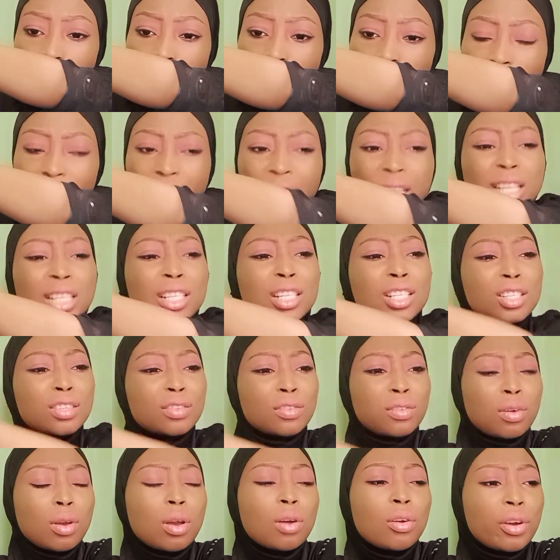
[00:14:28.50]
It is
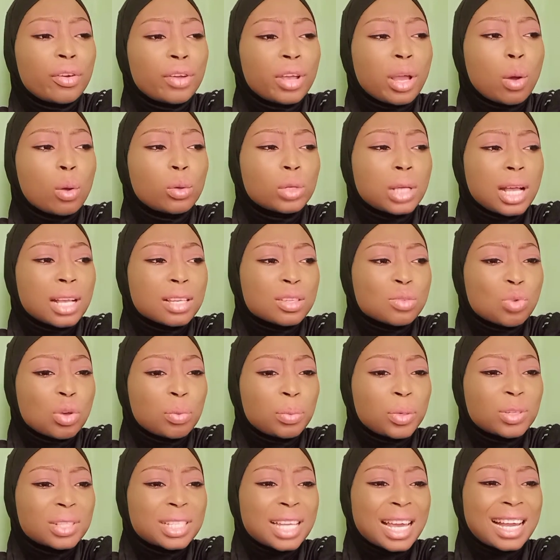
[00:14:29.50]
floral as well,
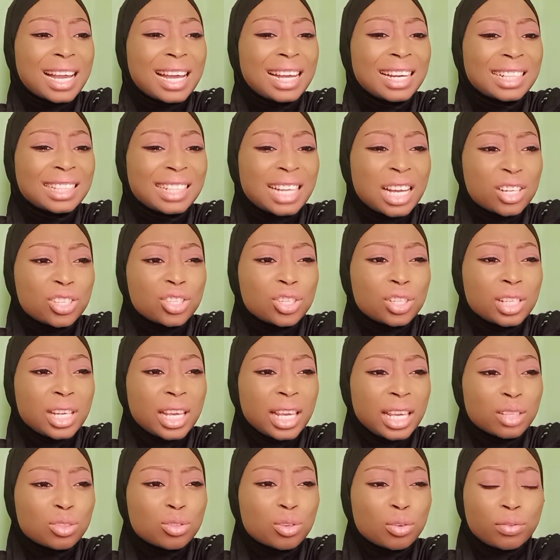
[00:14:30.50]
because I can catch a
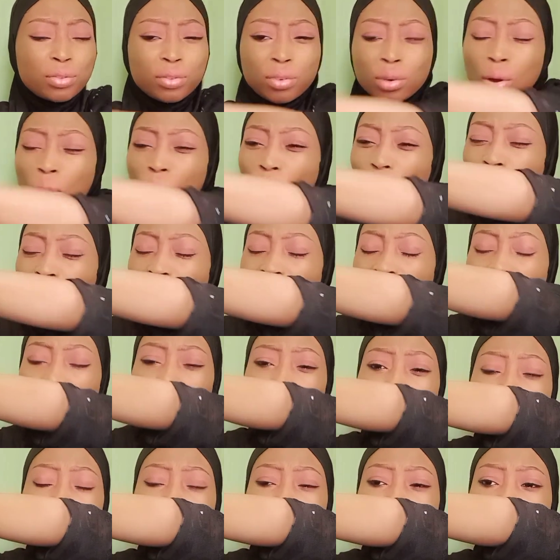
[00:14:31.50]
hint of floral in
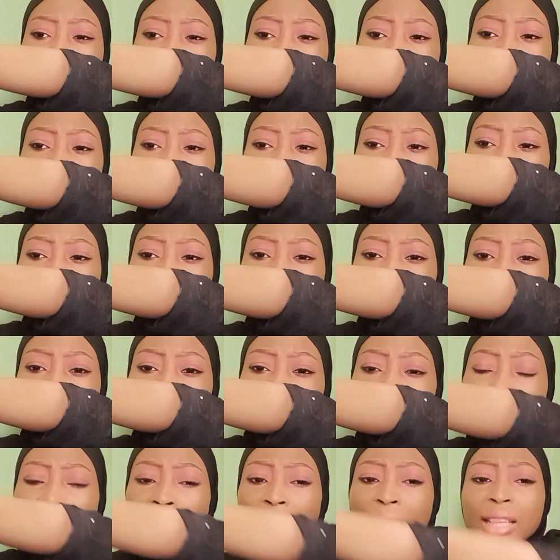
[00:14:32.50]
there.
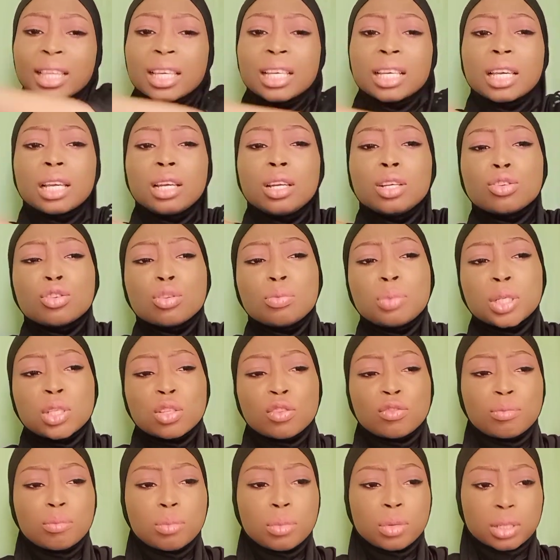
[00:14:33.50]
And I think a little bit
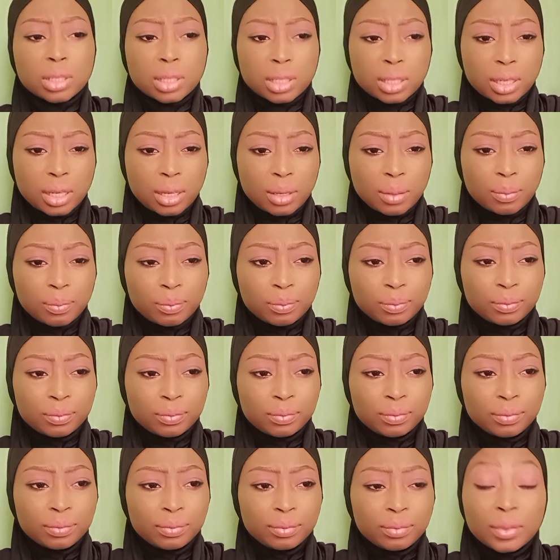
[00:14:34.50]
of musk.
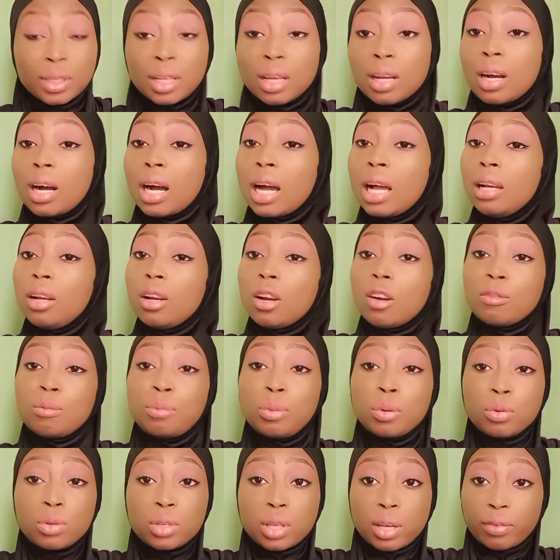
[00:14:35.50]
I love
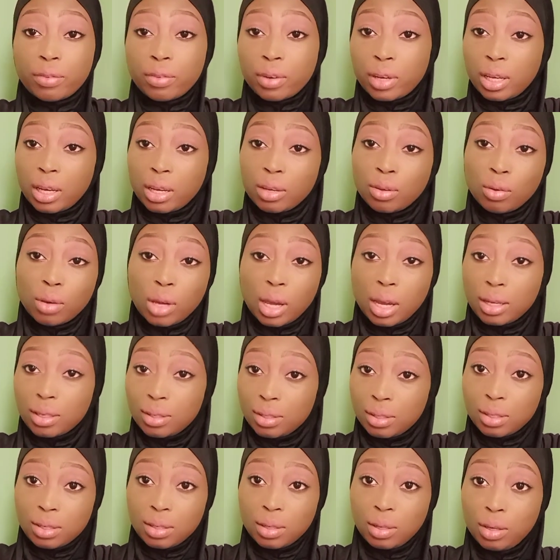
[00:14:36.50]
blue Sapphire, you
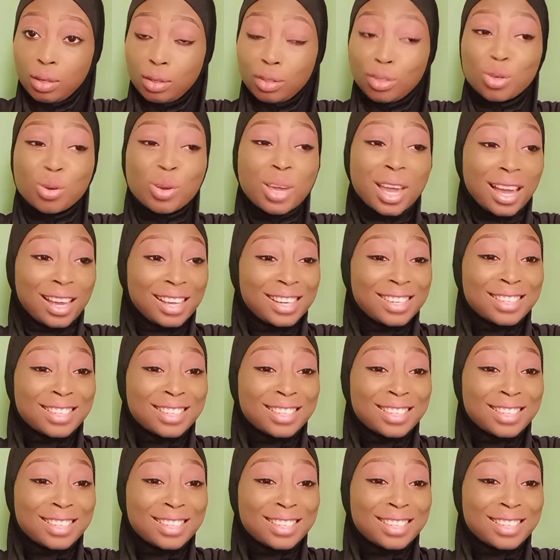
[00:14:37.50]
guys. You guys,